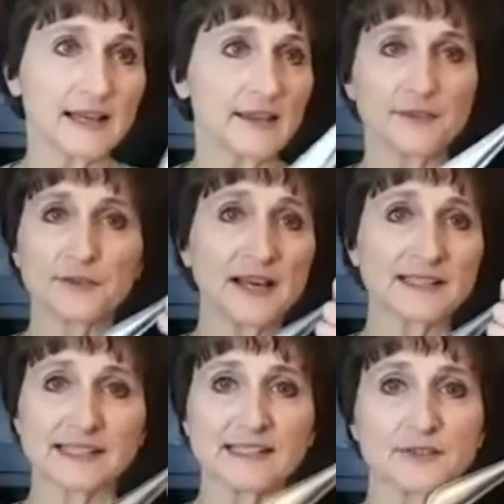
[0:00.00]
And they're
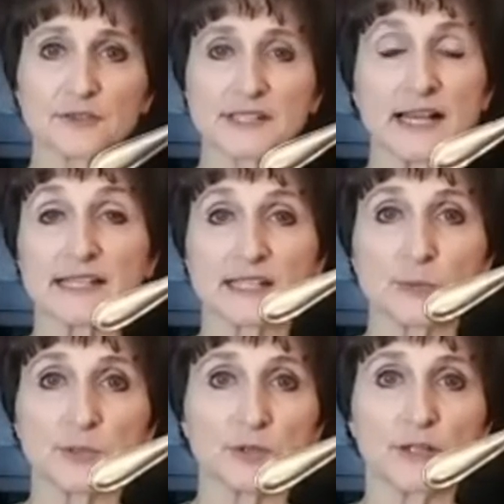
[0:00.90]
not standard
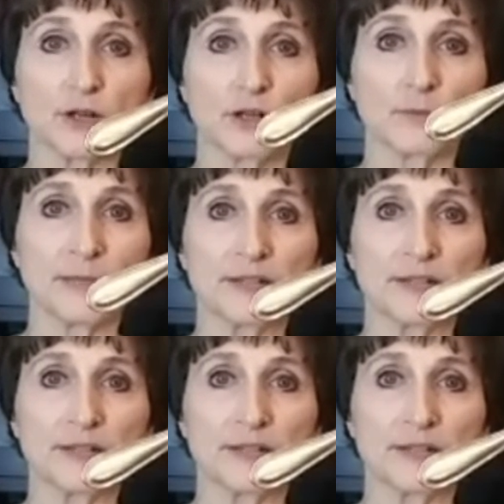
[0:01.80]
sizes between all